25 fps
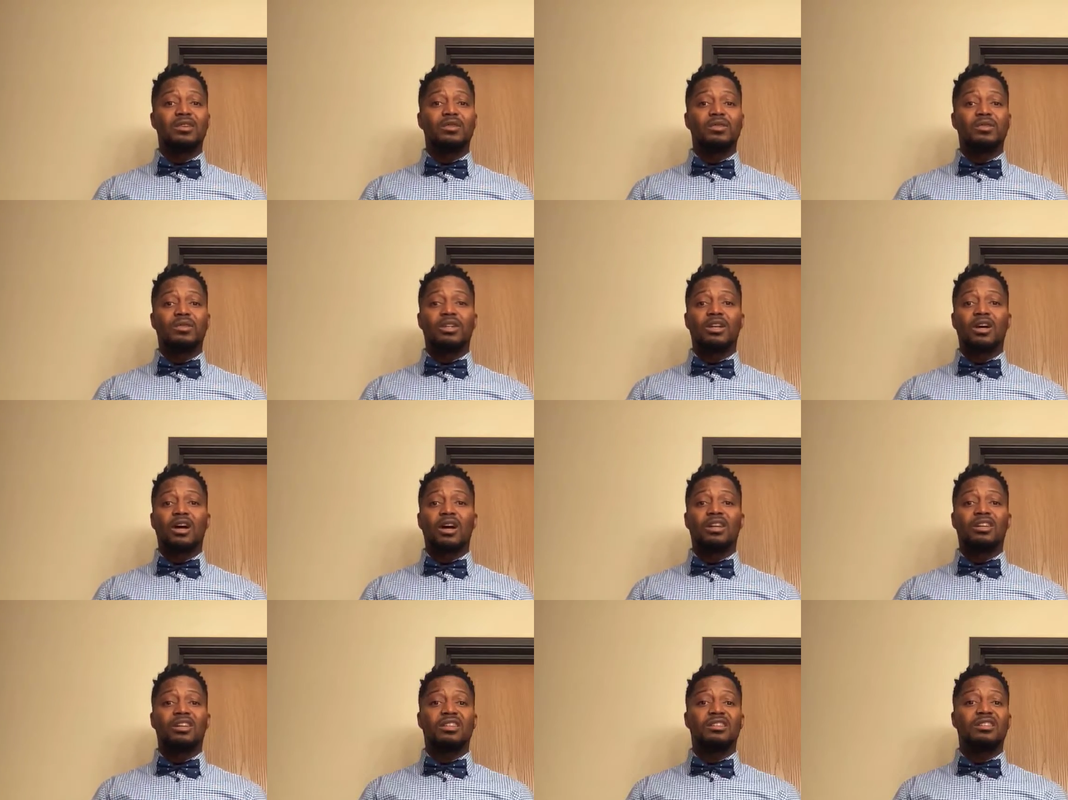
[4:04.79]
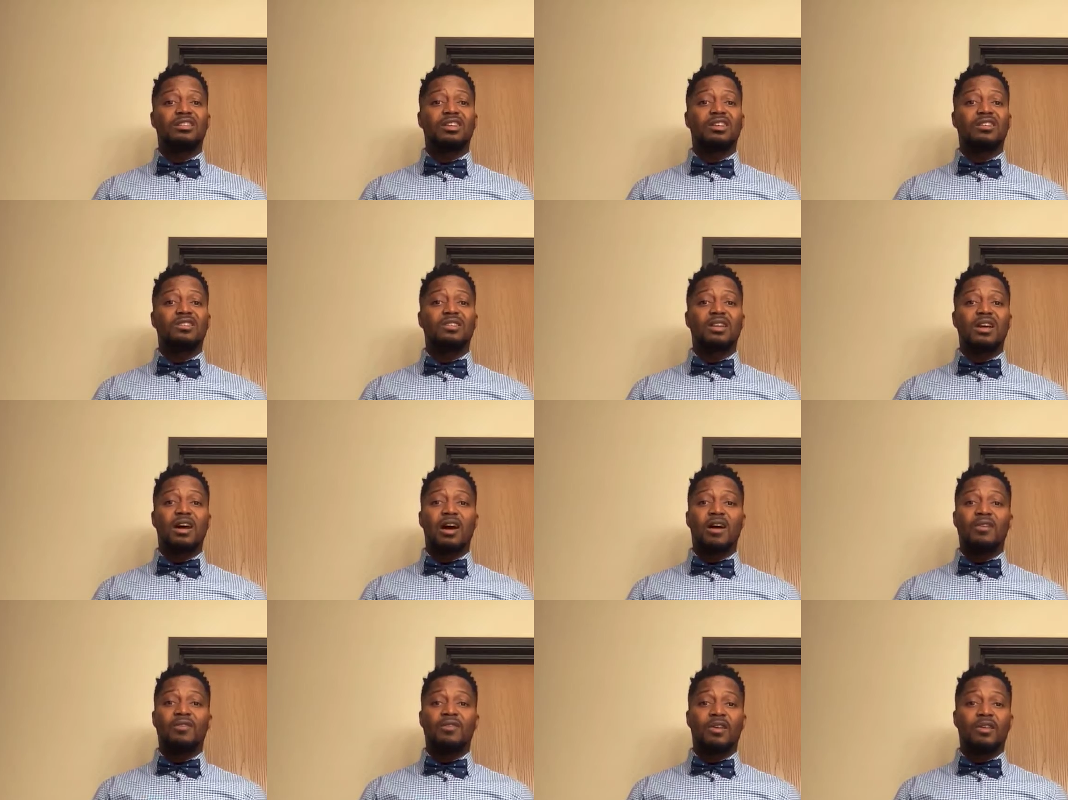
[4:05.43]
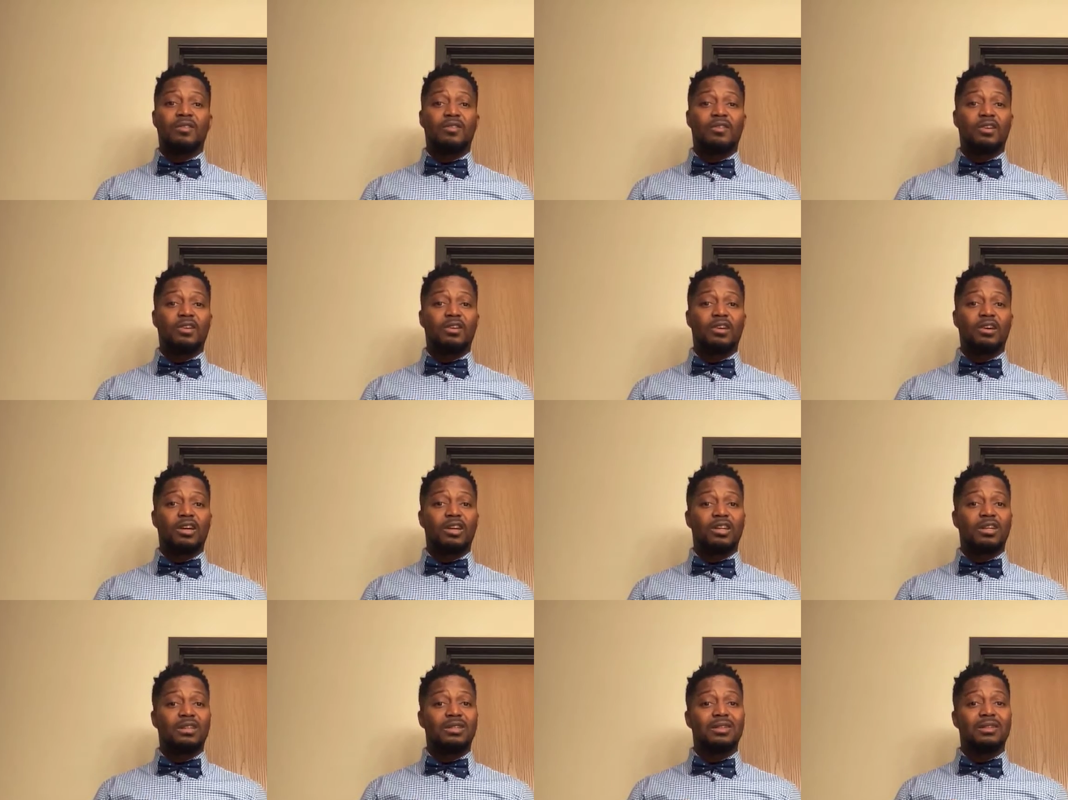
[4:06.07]
regardless of
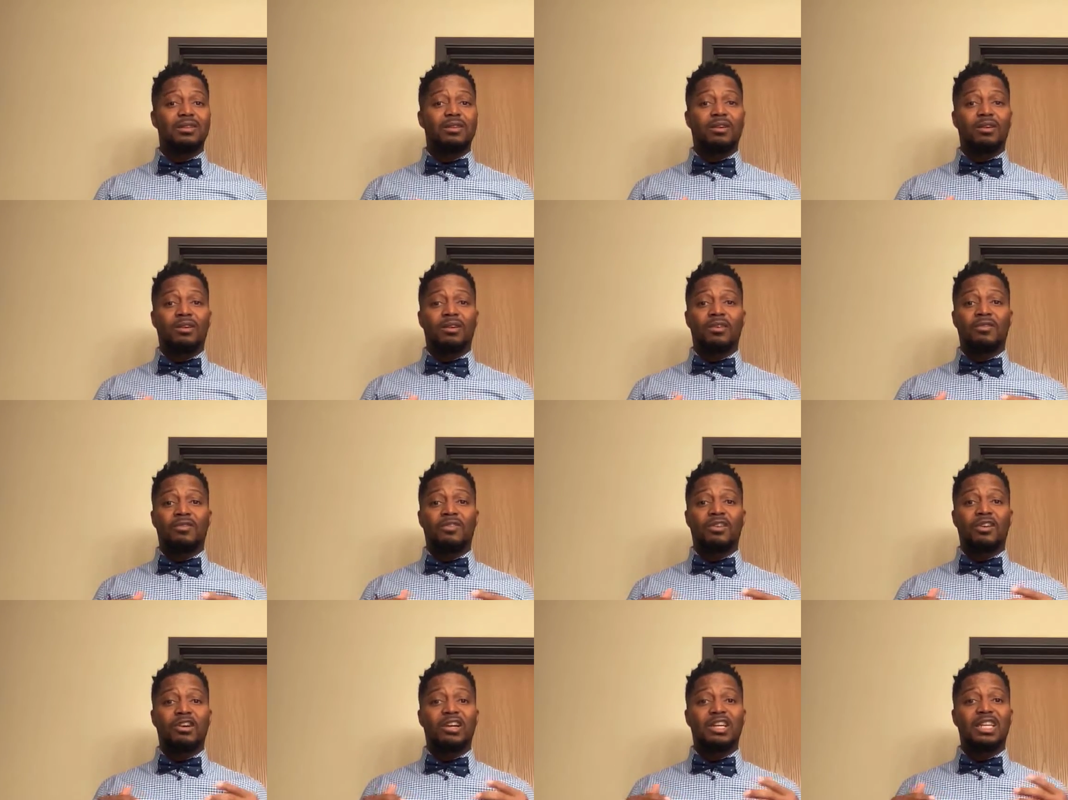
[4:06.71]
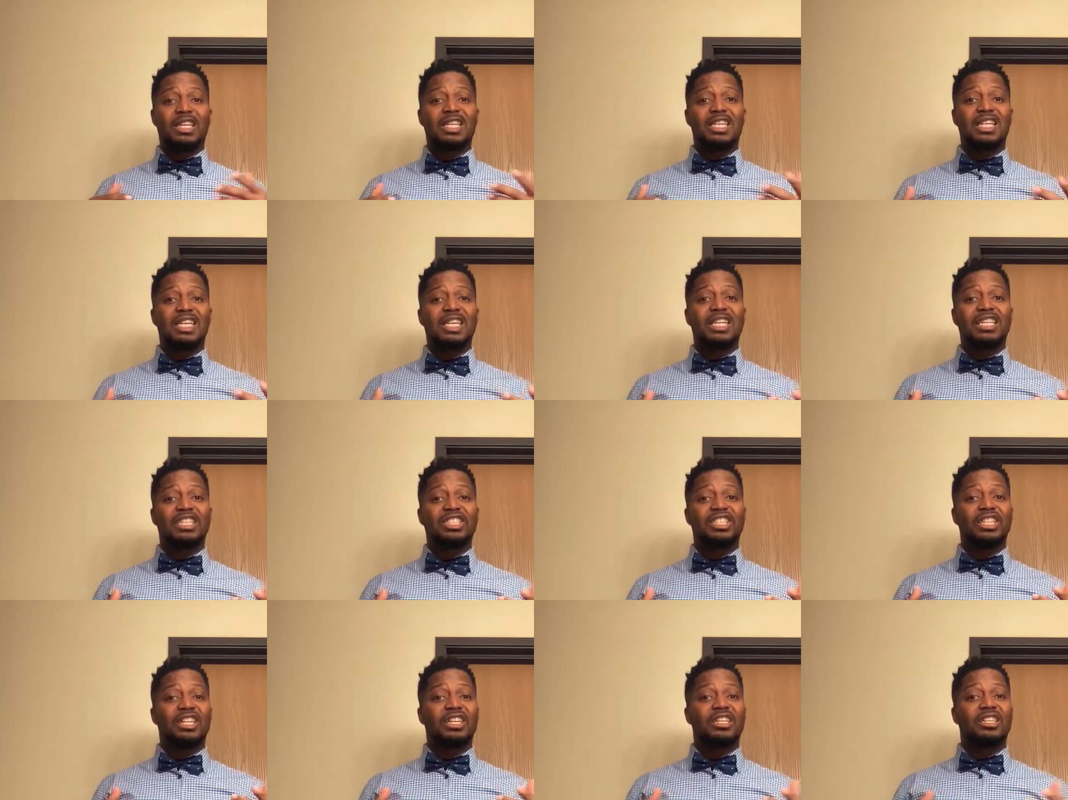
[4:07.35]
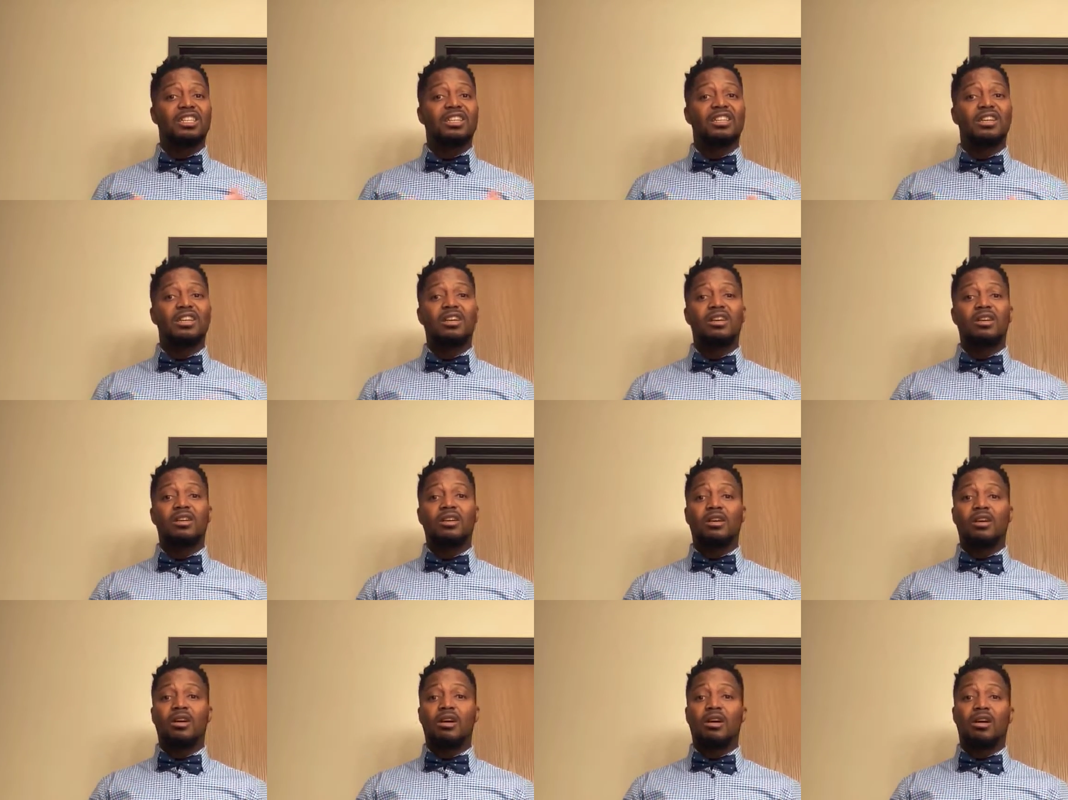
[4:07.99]
our nation
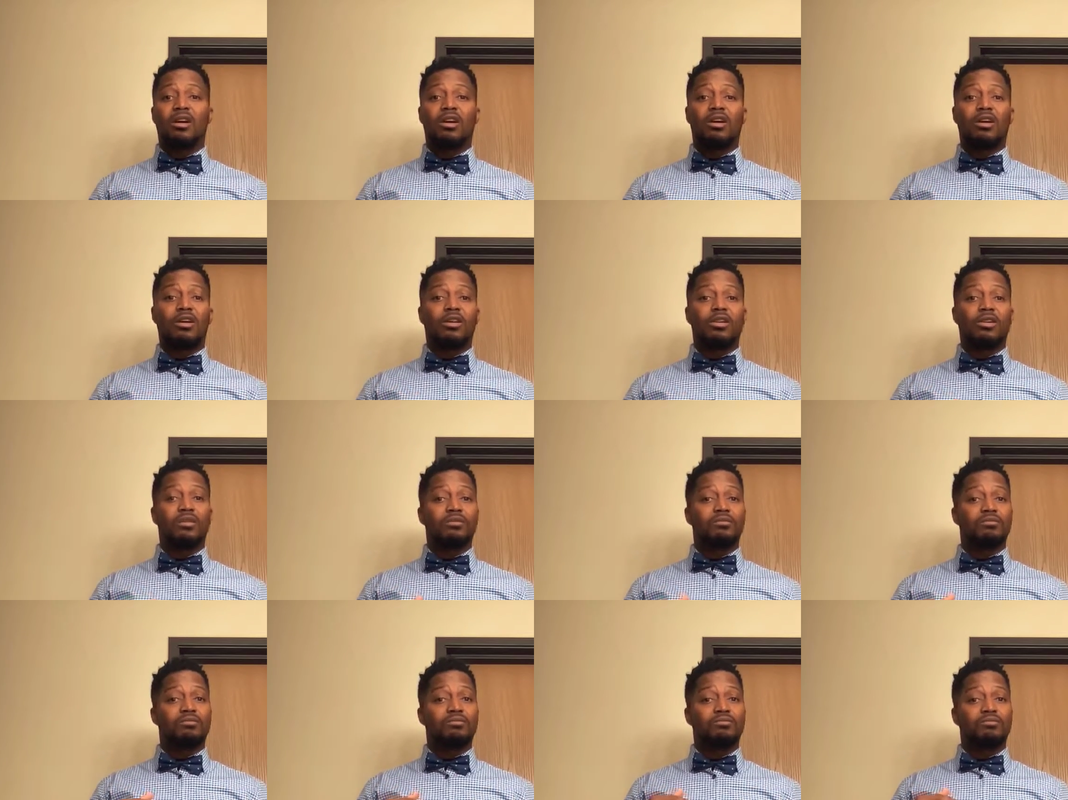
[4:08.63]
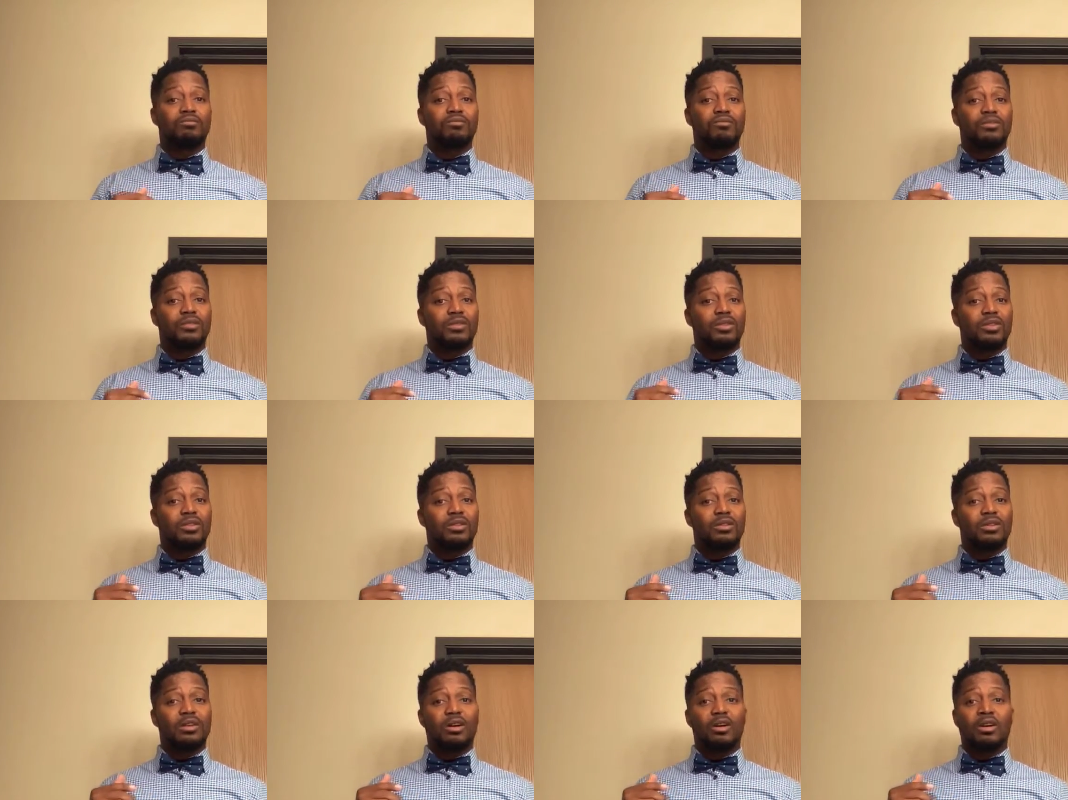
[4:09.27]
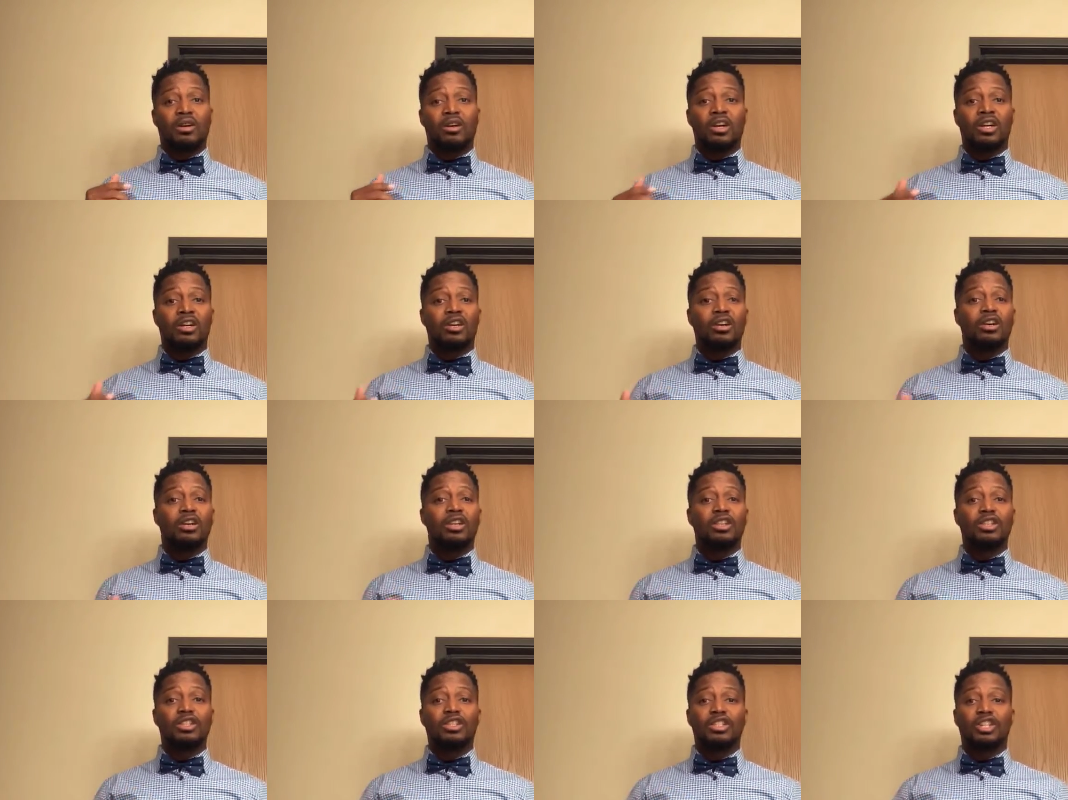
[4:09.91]
or our
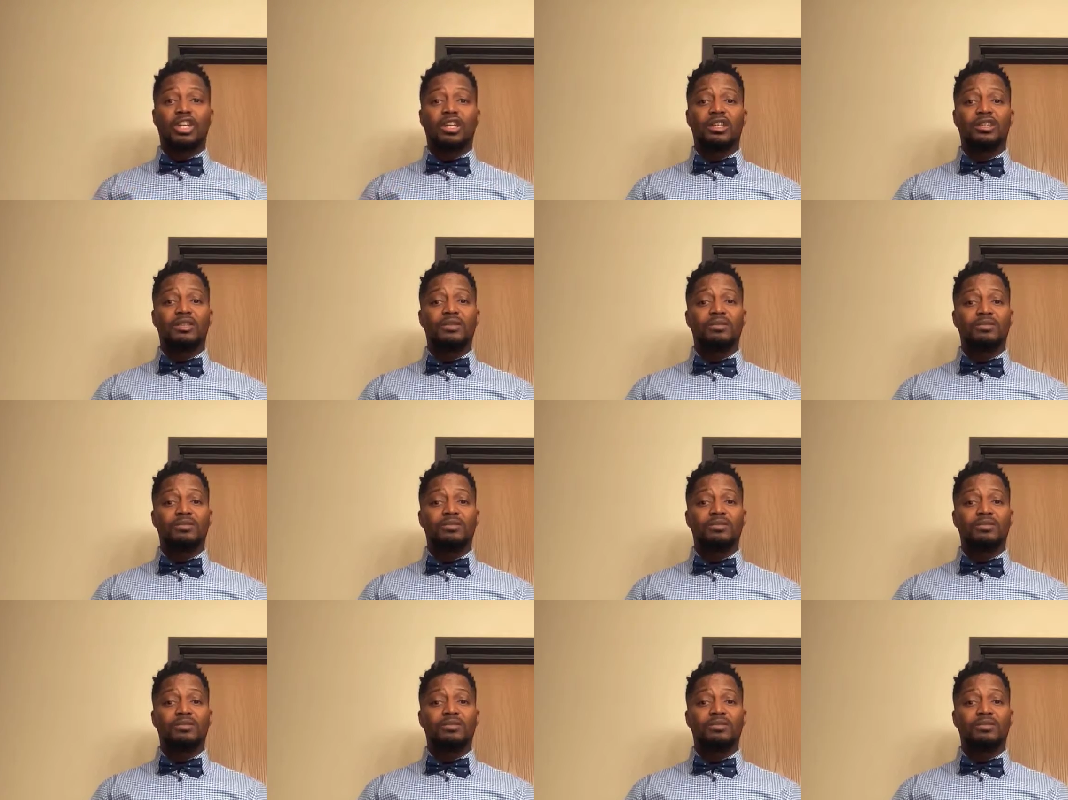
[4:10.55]
culture,